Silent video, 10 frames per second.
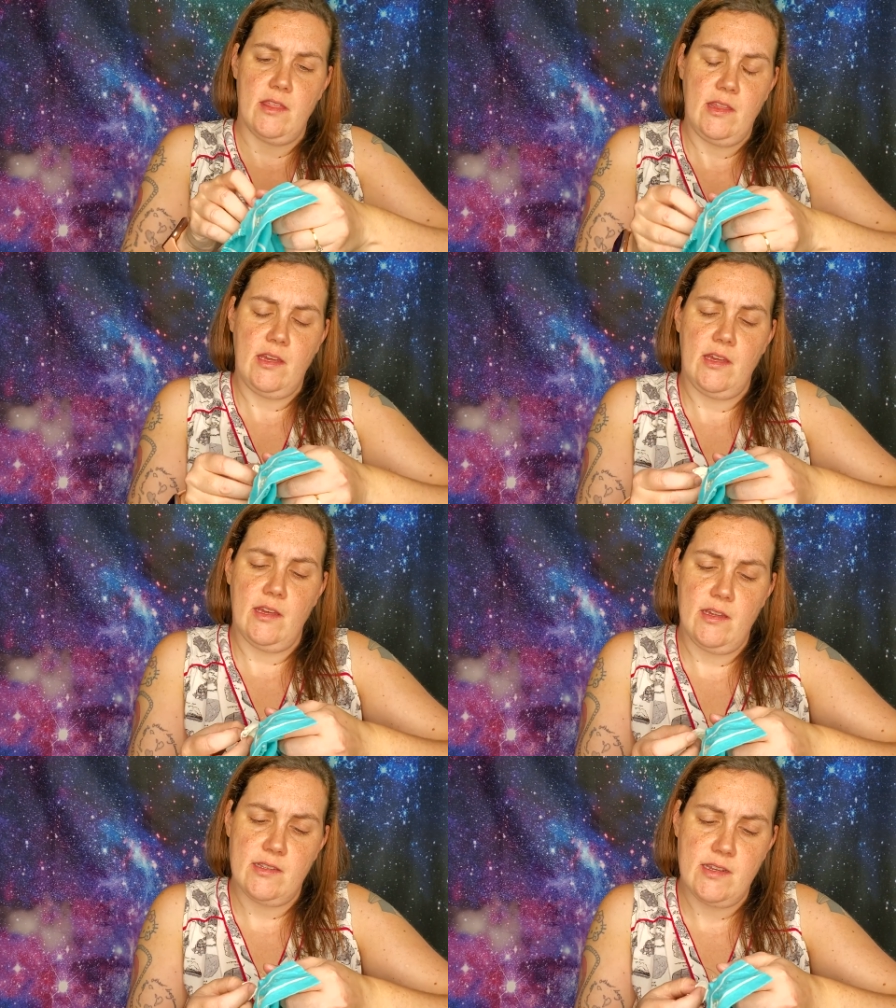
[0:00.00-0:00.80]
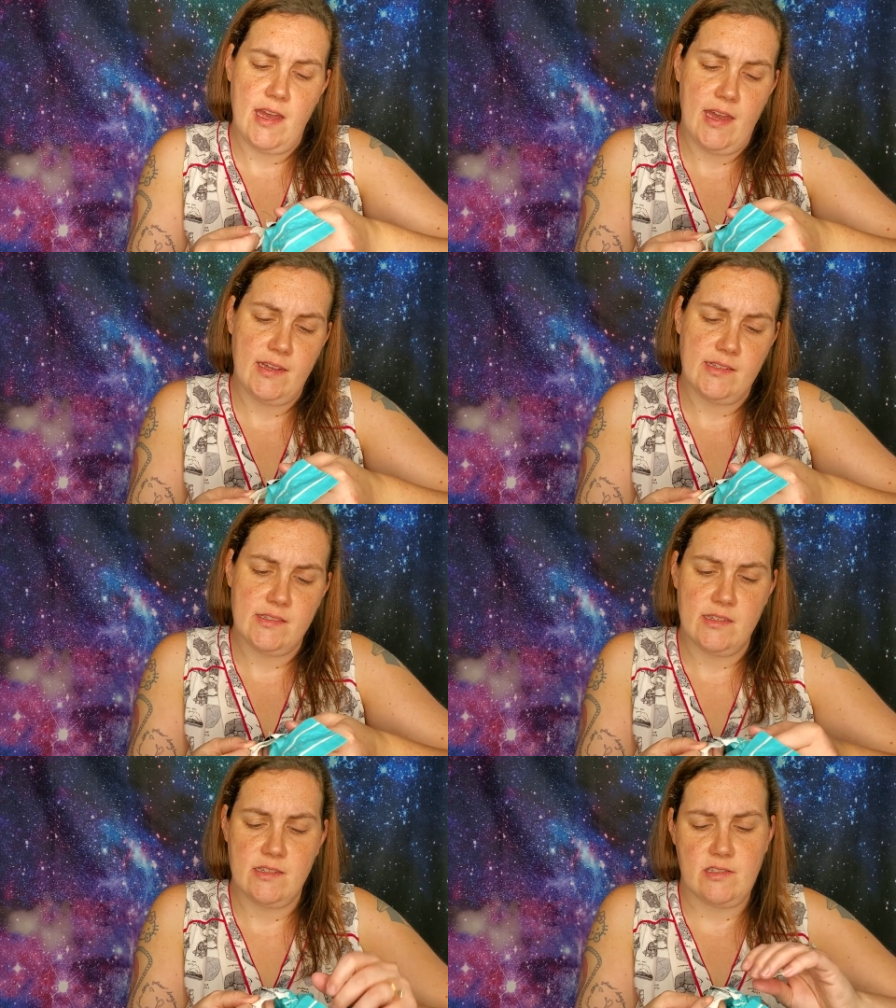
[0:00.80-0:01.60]
The tag
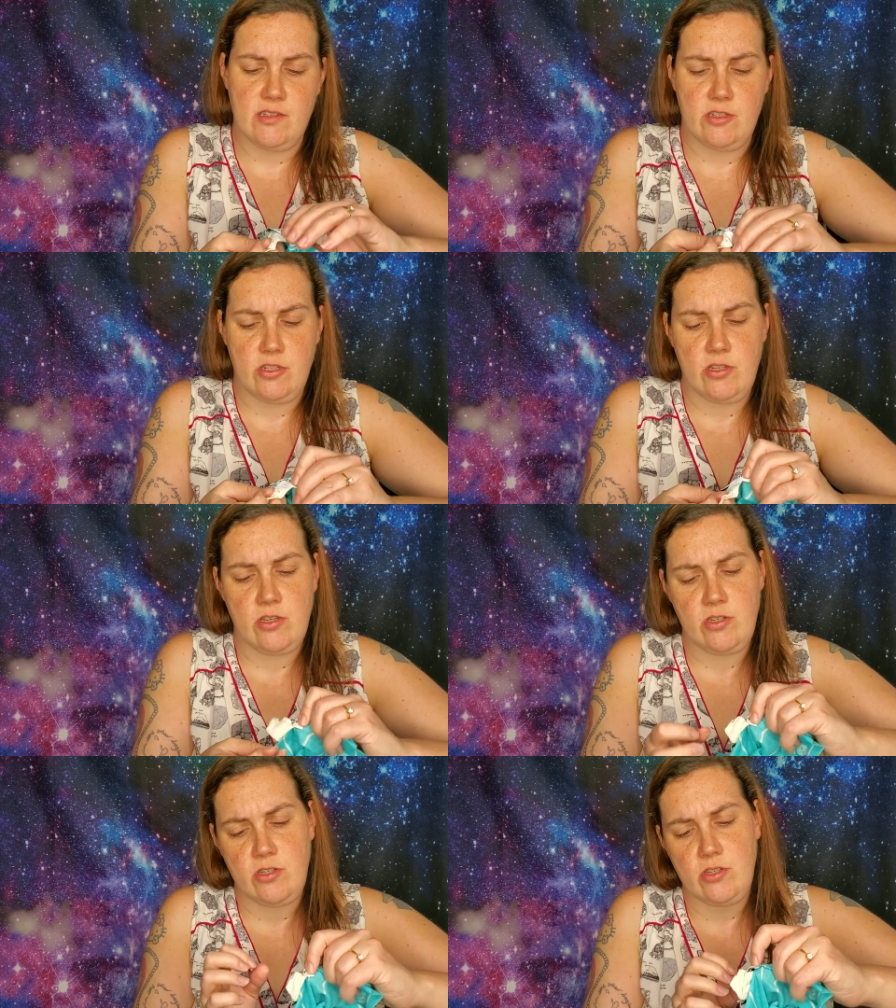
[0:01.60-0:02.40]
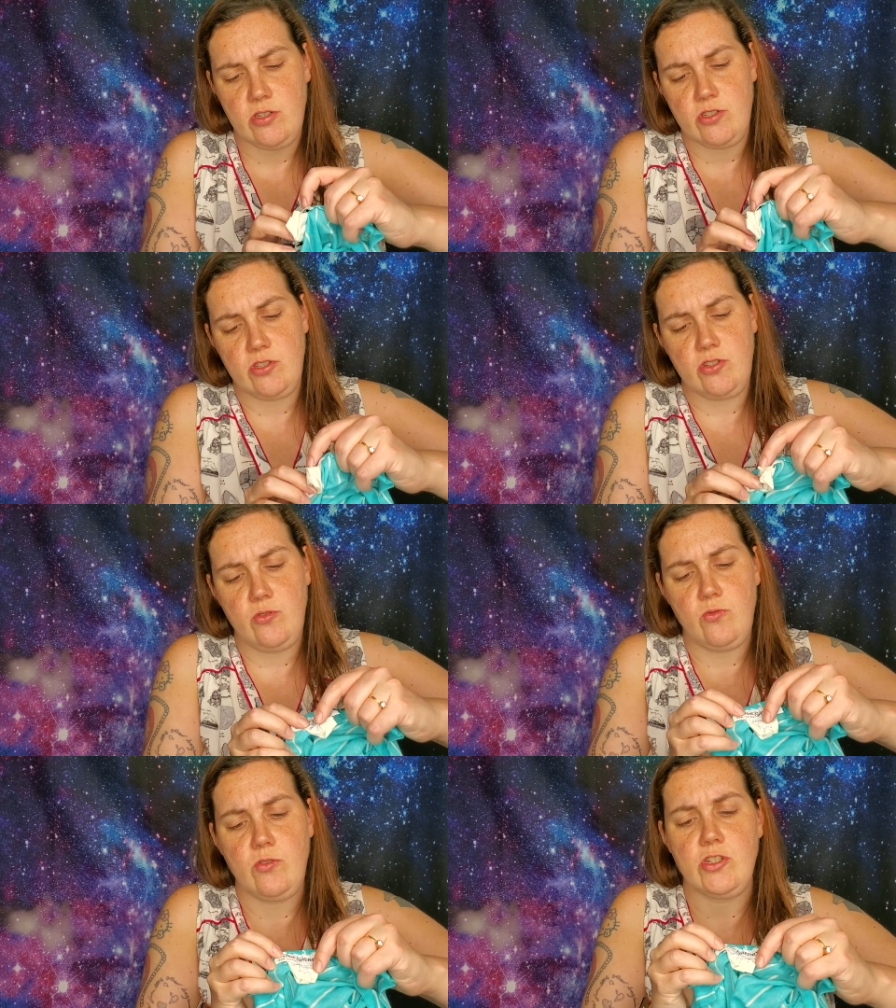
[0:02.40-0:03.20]
says
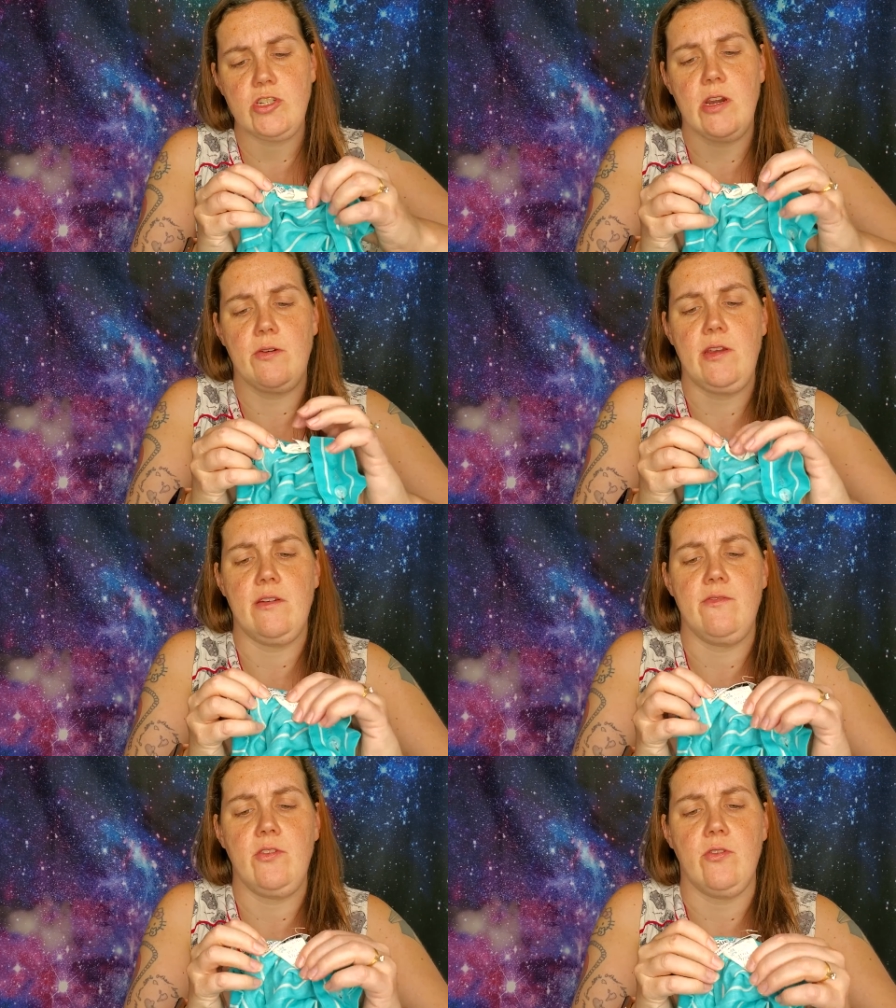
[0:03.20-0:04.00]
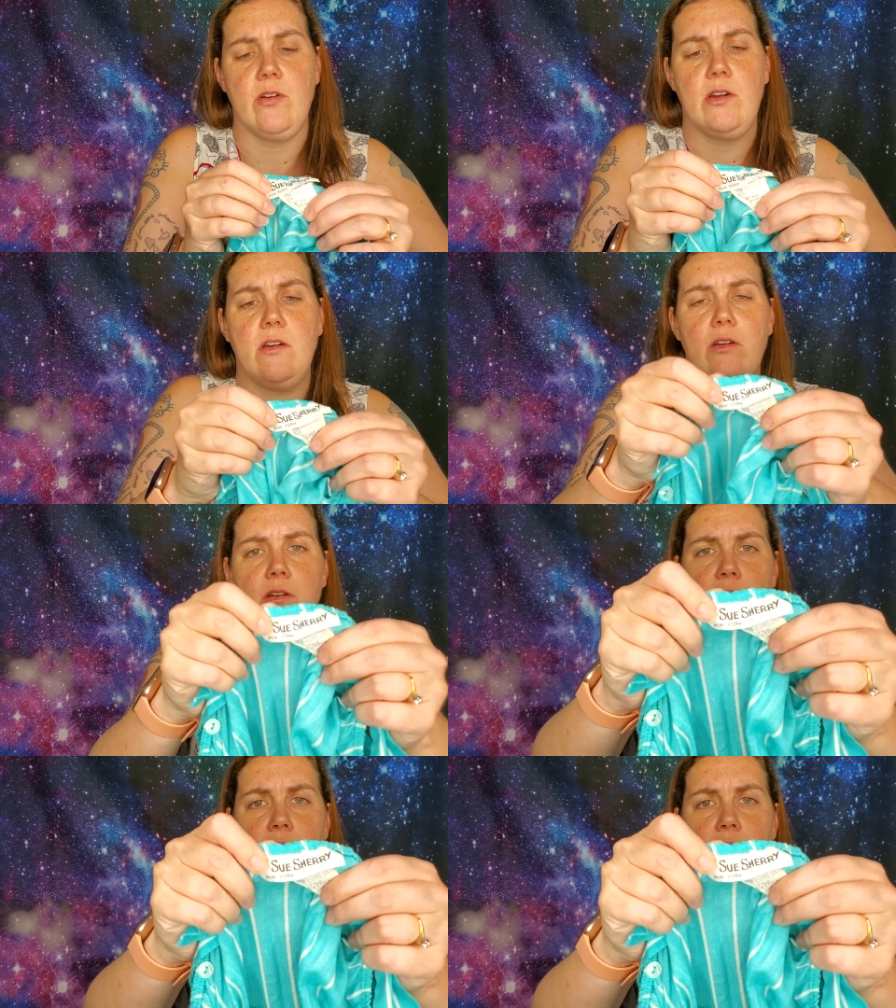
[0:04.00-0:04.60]
Sue Sherry of New York